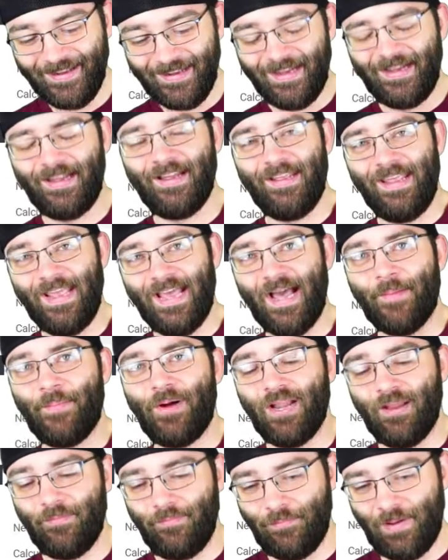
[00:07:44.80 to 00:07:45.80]
Yeah, I
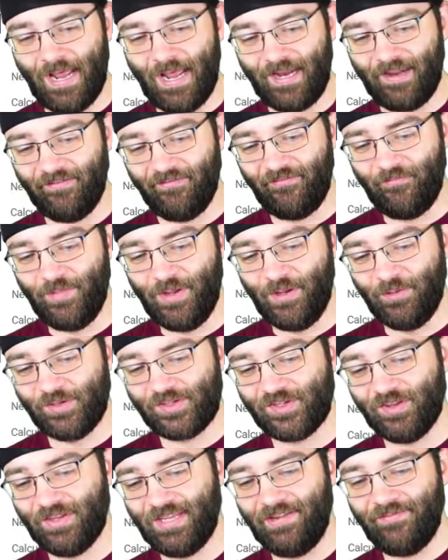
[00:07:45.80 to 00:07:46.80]
bought a pack of Mew
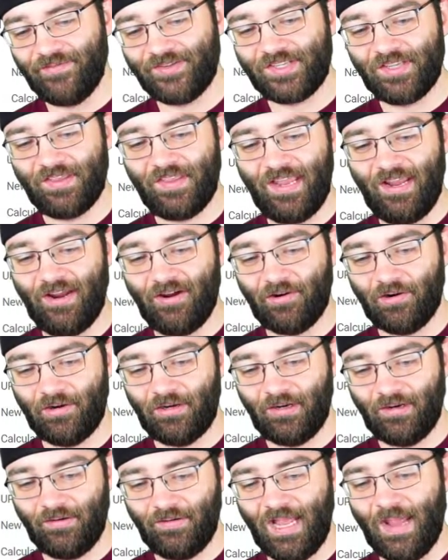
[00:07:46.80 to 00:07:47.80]
sleeves.
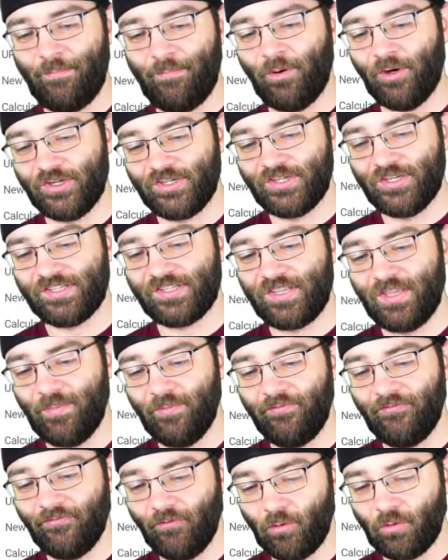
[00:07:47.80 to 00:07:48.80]
I purchased
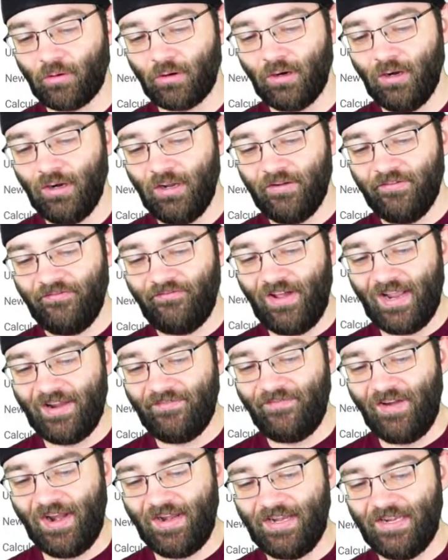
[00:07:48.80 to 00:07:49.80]
them for
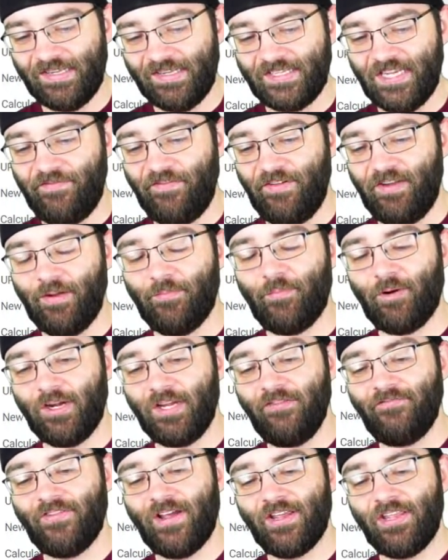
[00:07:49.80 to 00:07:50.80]
$5.97.
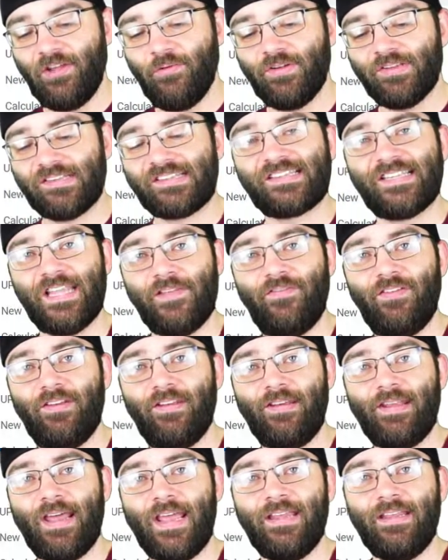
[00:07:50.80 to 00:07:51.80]
Market value is
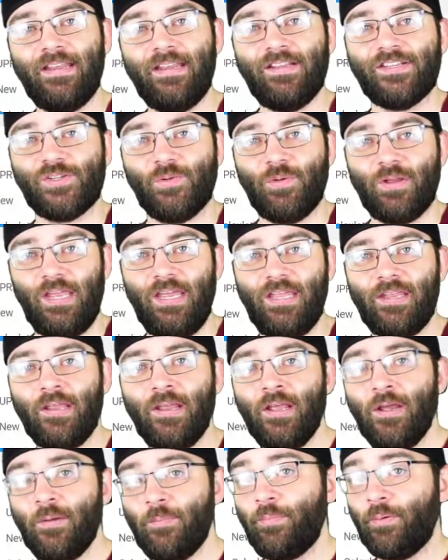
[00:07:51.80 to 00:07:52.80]
$7.90. So
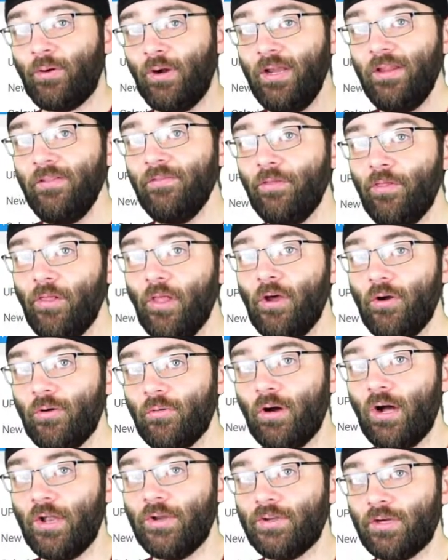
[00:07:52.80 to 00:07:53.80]
again, pretty
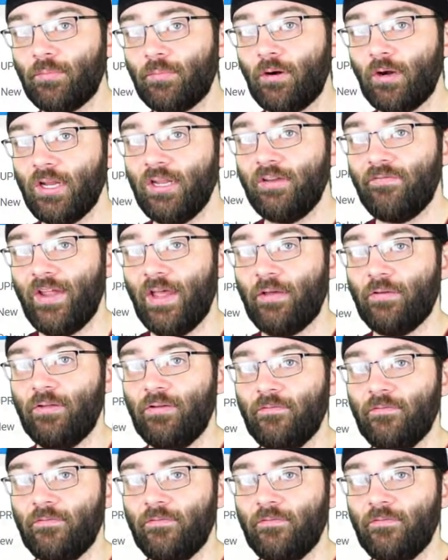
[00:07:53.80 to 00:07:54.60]
low under market value.